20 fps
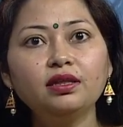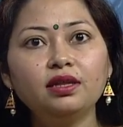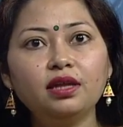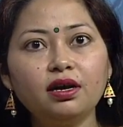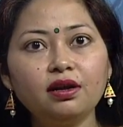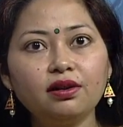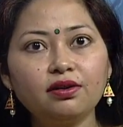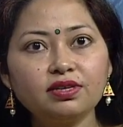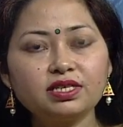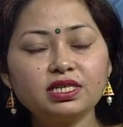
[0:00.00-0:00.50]

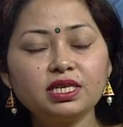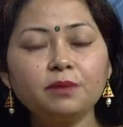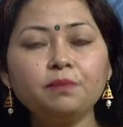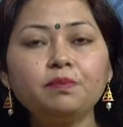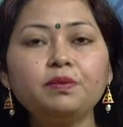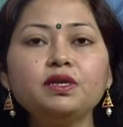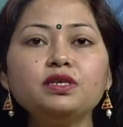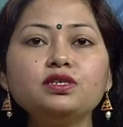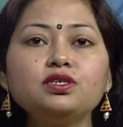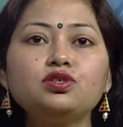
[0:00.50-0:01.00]
the
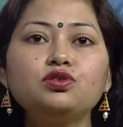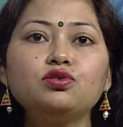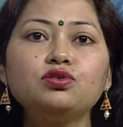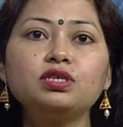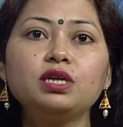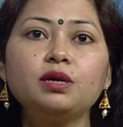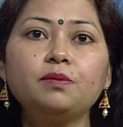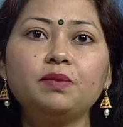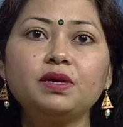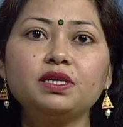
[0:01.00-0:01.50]
receptors
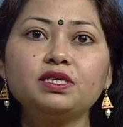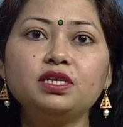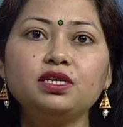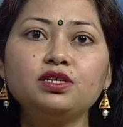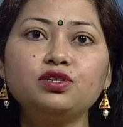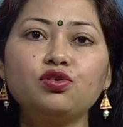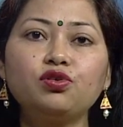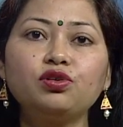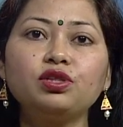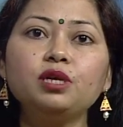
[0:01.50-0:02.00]
those are
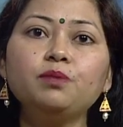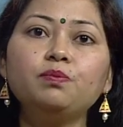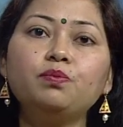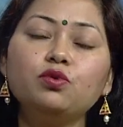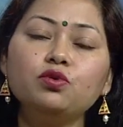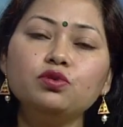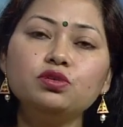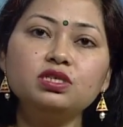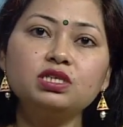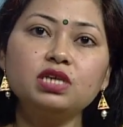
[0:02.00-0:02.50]
present on the
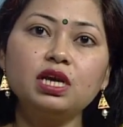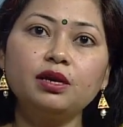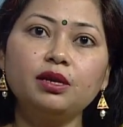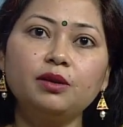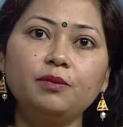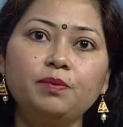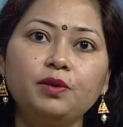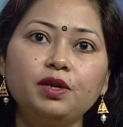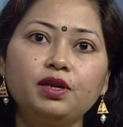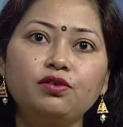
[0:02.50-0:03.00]

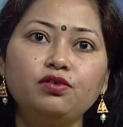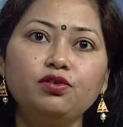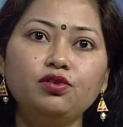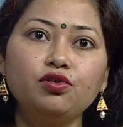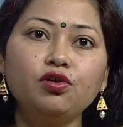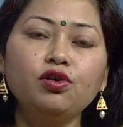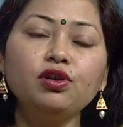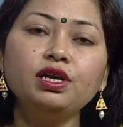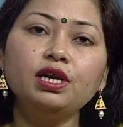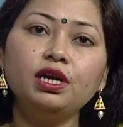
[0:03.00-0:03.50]
postsynaptic
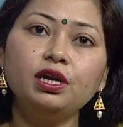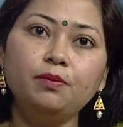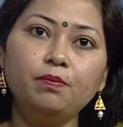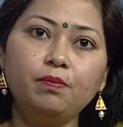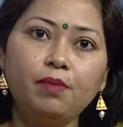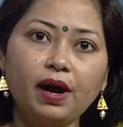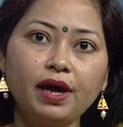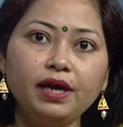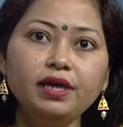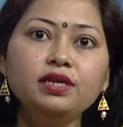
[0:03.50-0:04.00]
neuron it
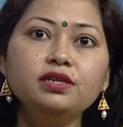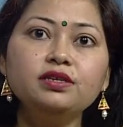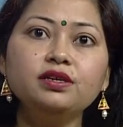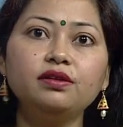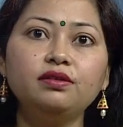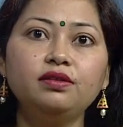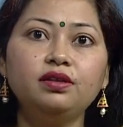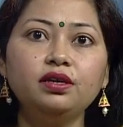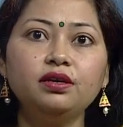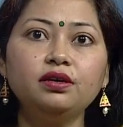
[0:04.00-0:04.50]
bind
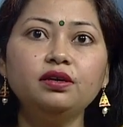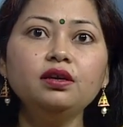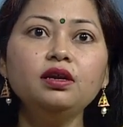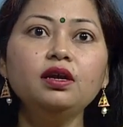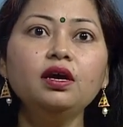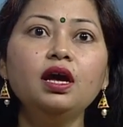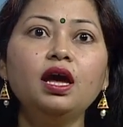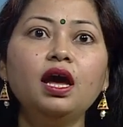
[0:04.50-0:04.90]
there